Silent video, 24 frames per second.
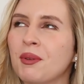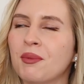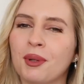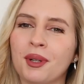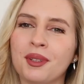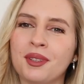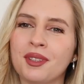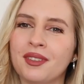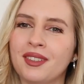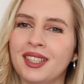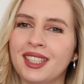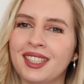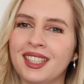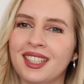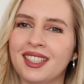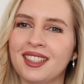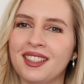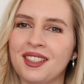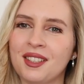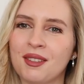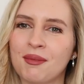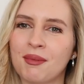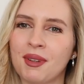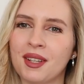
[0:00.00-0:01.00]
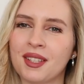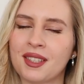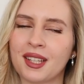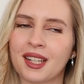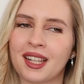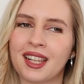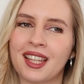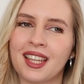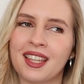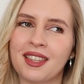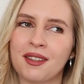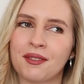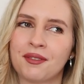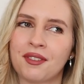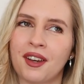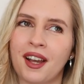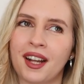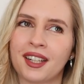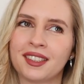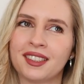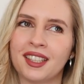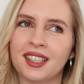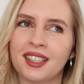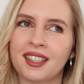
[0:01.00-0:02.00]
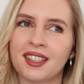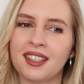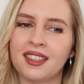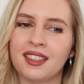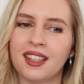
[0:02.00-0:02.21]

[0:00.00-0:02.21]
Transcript: motivated is basically the fact that